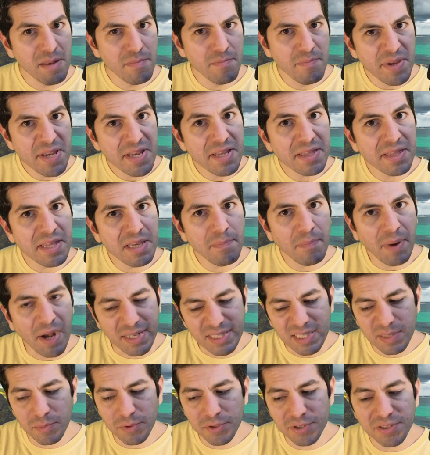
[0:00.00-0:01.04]
being the
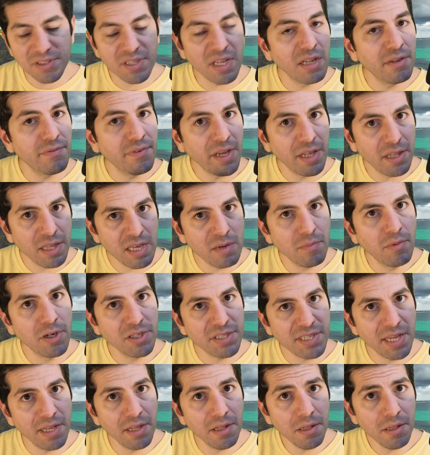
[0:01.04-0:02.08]
possible son of Arianne
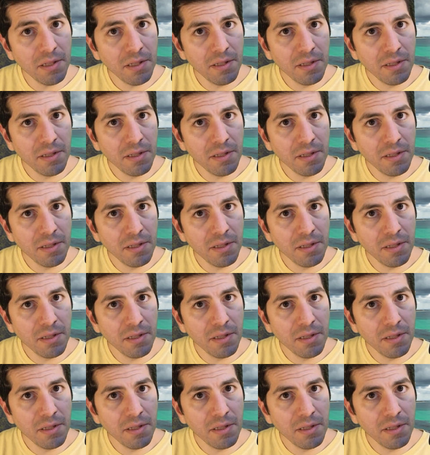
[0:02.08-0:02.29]
Martell?